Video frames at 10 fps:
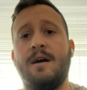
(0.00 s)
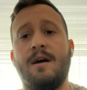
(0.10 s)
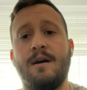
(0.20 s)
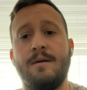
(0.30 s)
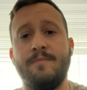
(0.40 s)

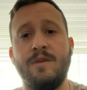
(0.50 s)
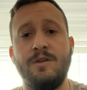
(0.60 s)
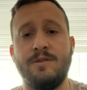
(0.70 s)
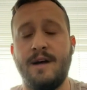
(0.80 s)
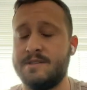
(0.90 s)

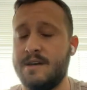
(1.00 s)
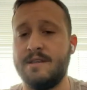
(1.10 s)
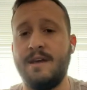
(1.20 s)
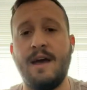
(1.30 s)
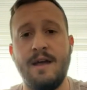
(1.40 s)
That's
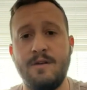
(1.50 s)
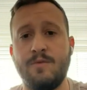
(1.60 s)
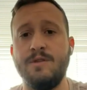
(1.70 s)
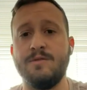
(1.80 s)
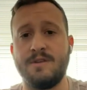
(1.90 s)
at the end
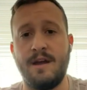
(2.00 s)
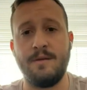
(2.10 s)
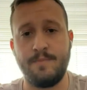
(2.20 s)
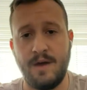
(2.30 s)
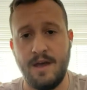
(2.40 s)
when you sign
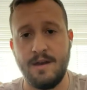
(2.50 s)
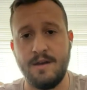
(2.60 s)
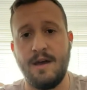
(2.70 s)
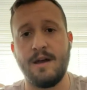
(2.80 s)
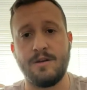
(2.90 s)
in
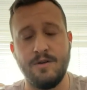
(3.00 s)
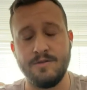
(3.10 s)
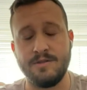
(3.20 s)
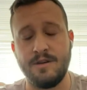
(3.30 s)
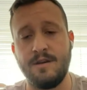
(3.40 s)
pen at
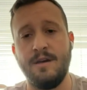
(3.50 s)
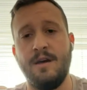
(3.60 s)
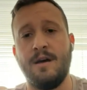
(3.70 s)
closing.